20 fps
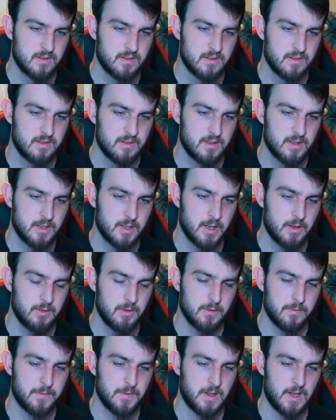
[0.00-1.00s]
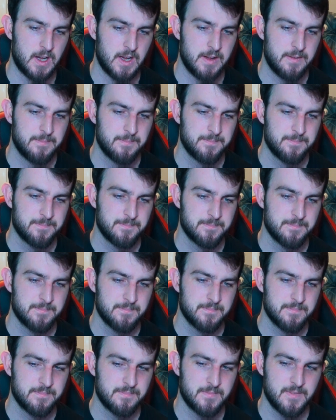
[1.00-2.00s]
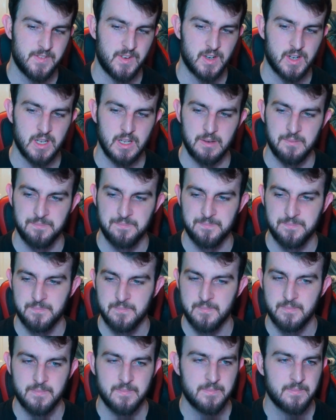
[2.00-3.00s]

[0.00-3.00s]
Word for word: Oh, I'd rather fly. Fuck it.